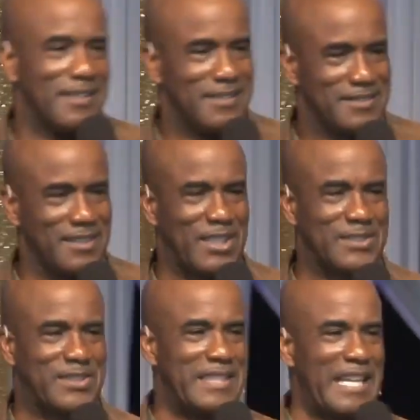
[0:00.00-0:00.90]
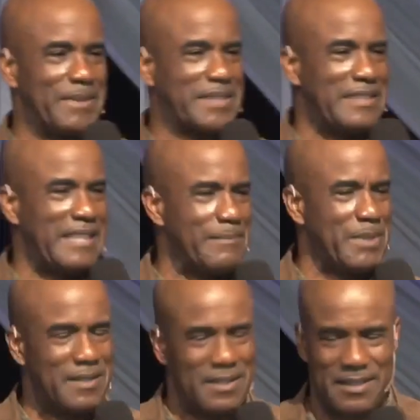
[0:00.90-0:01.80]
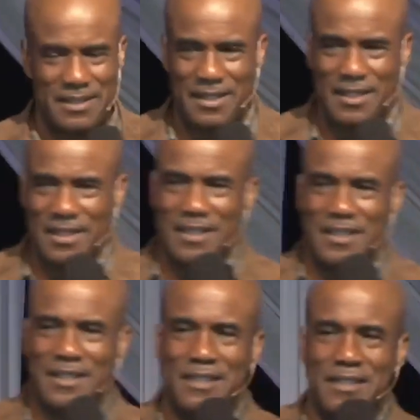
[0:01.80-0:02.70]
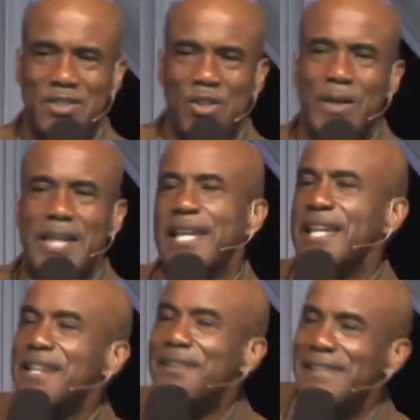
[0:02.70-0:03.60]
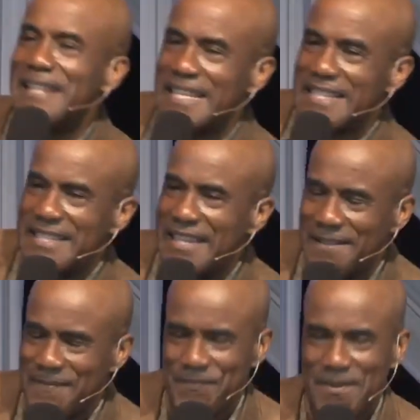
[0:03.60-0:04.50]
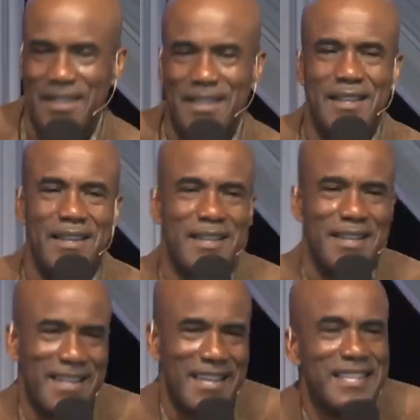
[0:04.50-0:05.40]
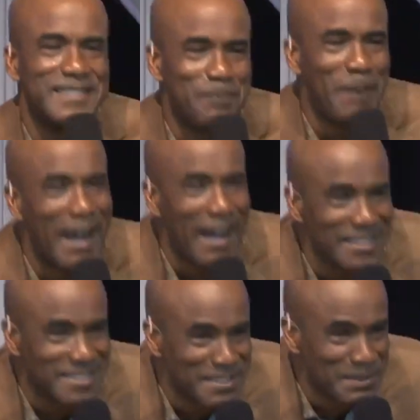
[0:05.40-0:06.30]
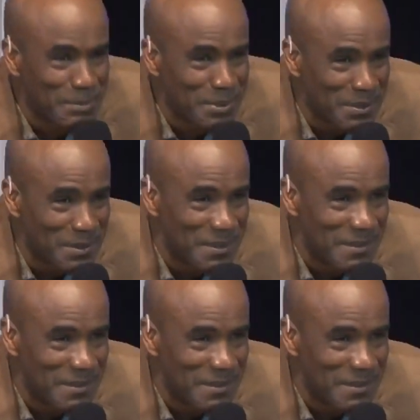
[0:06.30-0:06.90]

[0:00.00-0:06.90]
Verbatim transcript: so touch your neighbor say neighbor your healing is possible